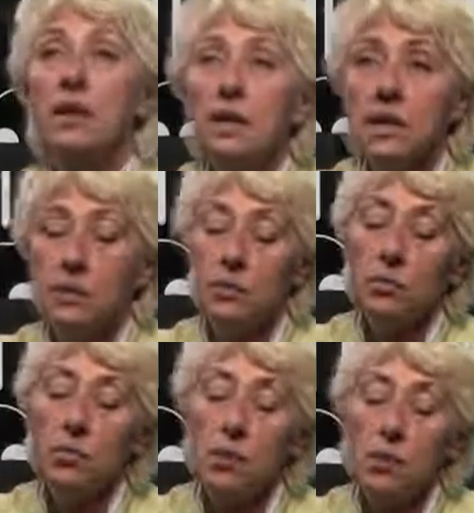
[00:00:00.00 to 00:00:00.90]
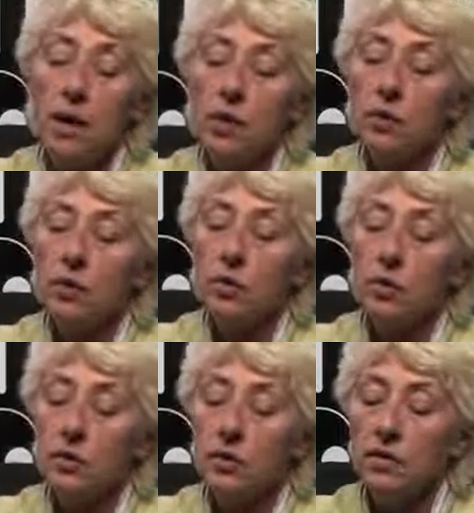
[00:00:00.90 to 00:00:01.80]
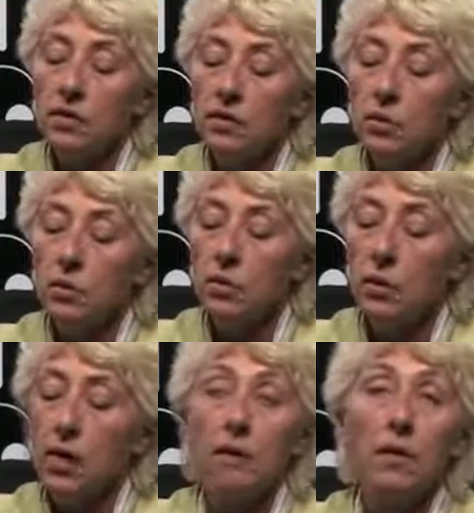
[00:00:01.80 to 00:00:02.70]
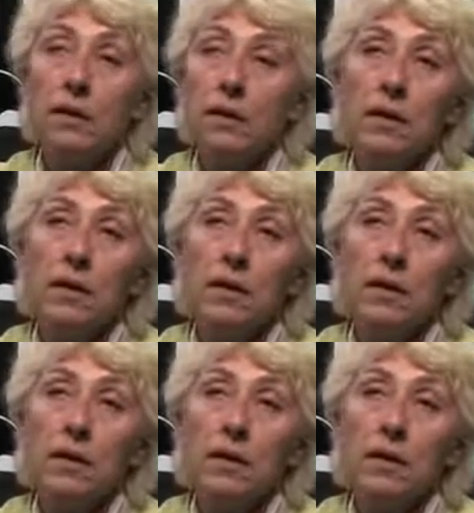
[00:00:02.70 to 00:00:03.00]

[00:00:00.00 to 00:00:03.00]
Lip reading: he knows more about certainly sentient oil.